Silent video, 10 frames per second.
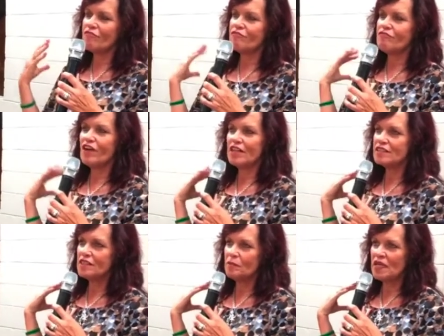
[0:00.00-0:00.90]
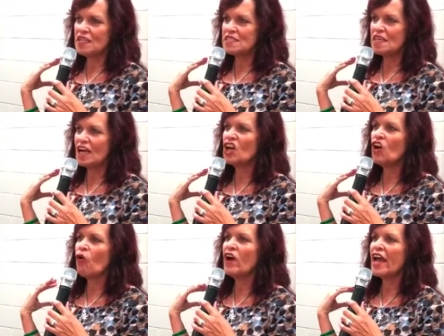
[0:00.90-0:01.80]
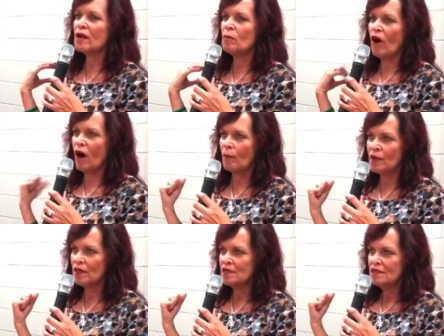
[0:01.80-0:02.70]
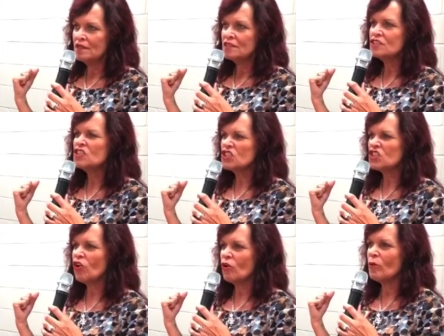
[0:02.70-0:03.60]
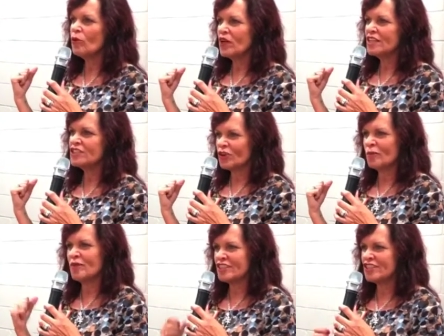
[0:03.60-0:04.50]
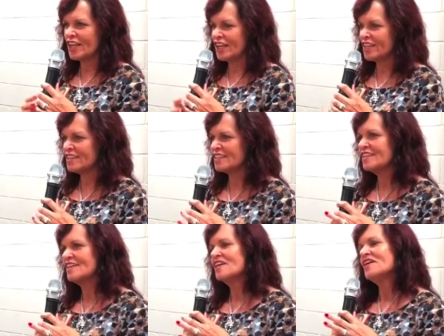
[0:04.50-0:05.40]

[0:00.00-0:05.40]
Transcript: I felt him, and he said, go get him, Mom, to show him who that German chick is.